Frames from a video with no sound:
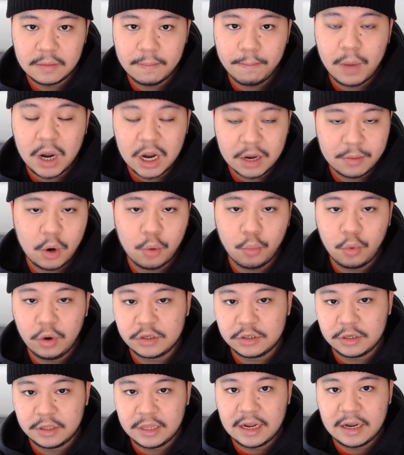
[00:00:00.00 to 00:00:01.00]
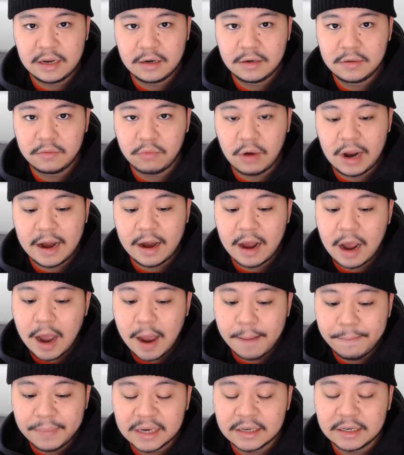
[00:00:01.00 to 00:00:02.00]
Mark my words on that, right?
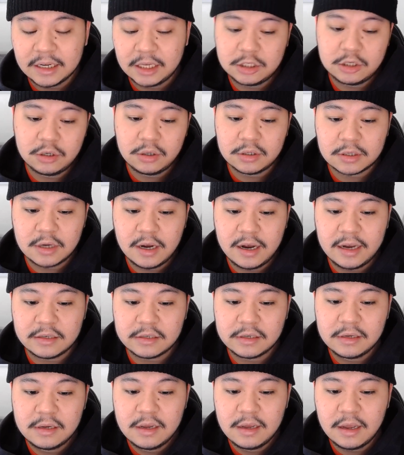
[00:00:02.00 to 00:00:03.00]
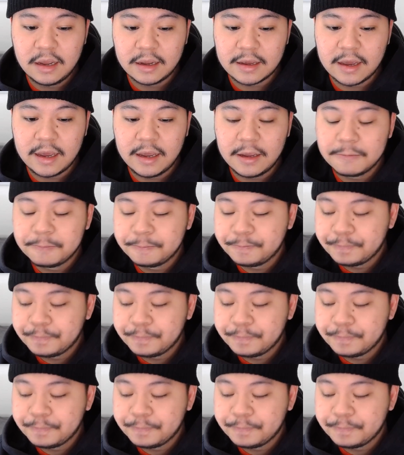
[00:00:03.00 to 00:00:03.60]
I'm being dead serious, guys, okay?